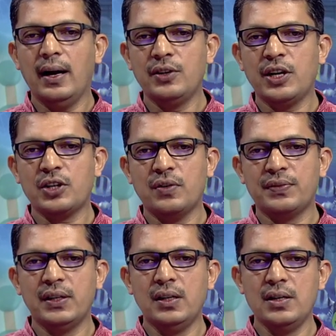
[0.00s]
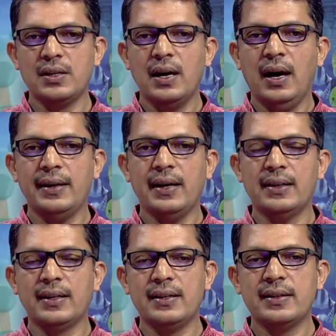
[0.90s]
education of the girls and the
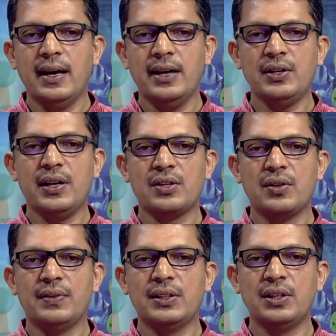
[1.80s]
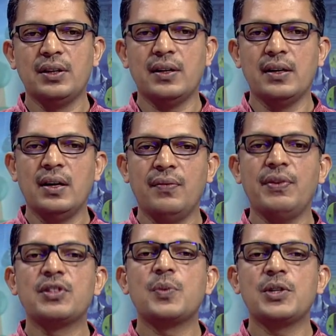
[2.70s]
other is education of the children
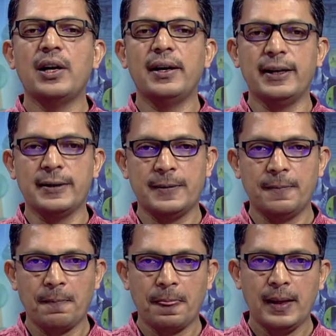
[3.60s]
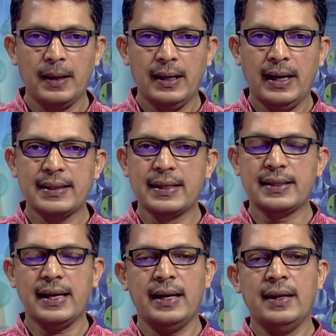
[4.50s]
with special needs.
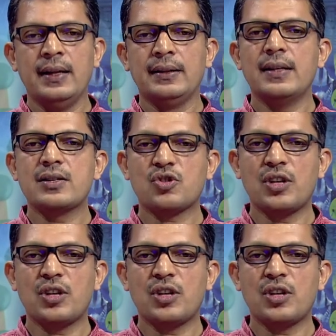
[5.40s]
SSA, this